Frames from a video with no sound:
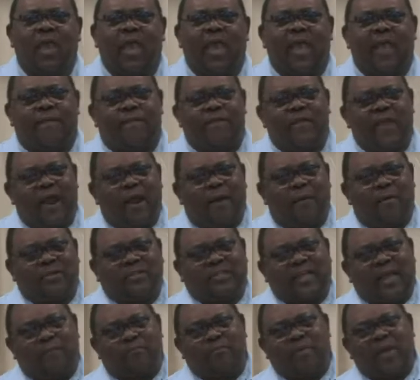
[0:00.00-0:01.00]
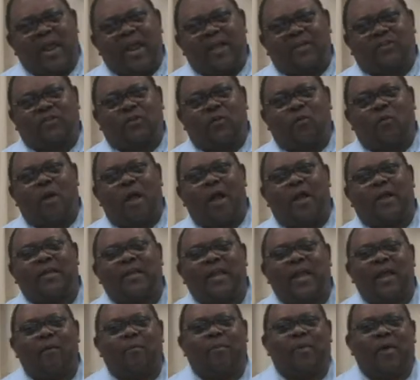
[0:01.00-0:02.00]
And there was that pastor walking
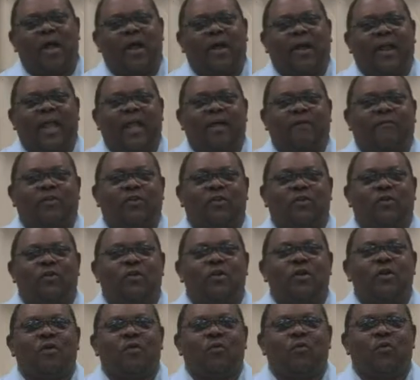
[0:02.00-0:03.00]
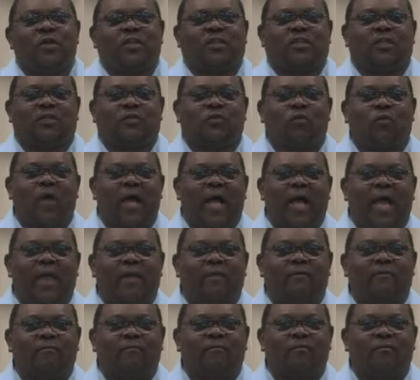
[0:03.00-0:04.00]
down Park Avenue with his wife.